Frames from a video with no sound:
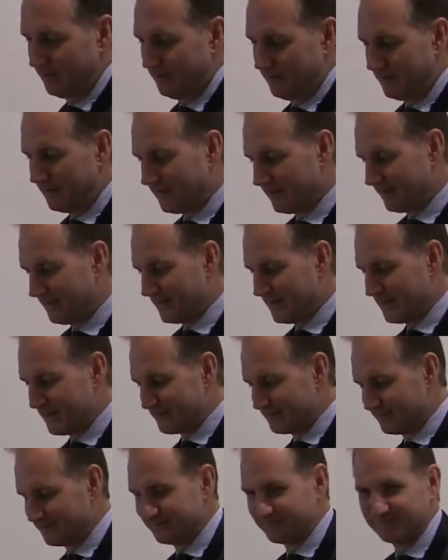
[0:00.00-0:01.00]
And
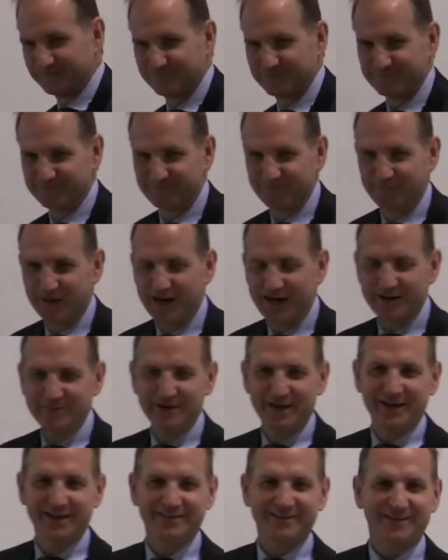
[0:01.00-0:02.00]
uh, Bob
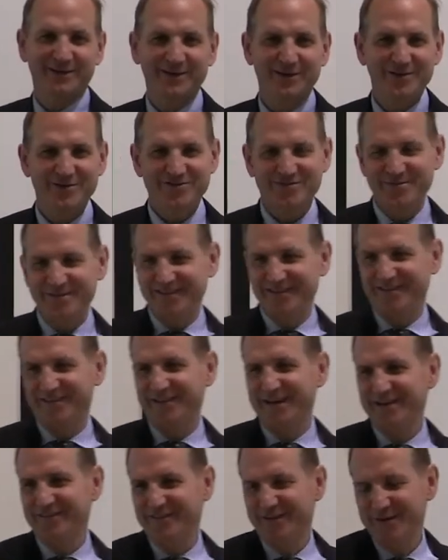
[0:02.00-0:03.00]
has encouraged me these
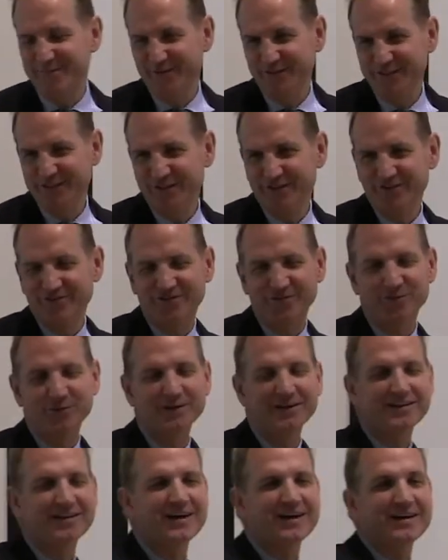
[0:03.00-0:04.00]
last couple of years to
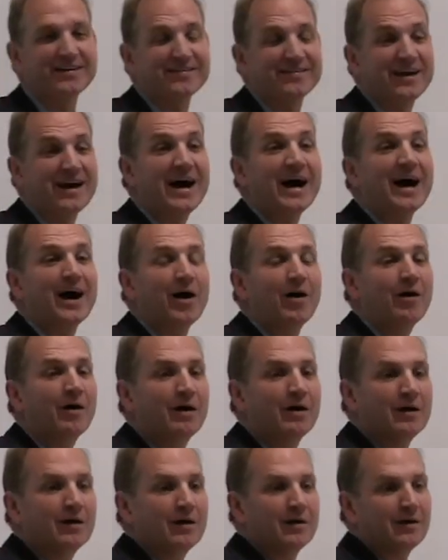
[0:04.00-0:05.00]
realize
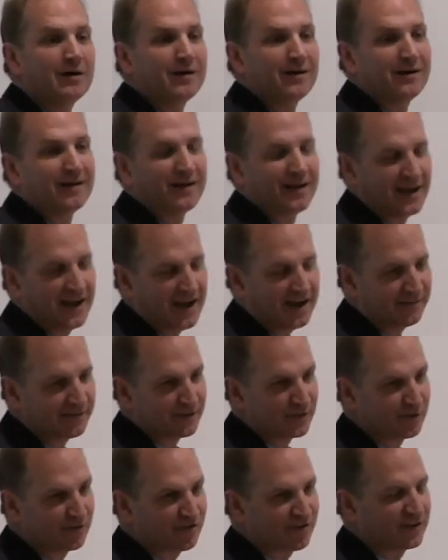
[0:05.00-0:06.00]
how
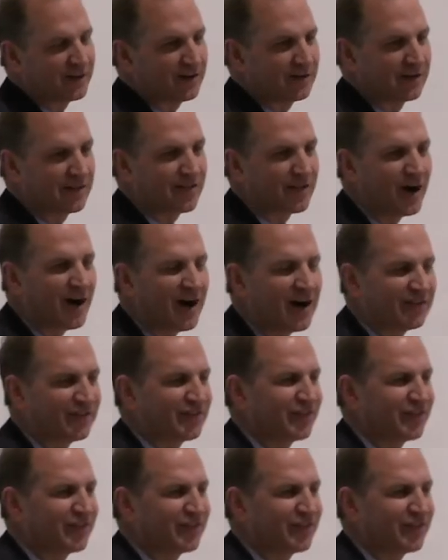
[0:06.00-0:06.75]
evolutionary thought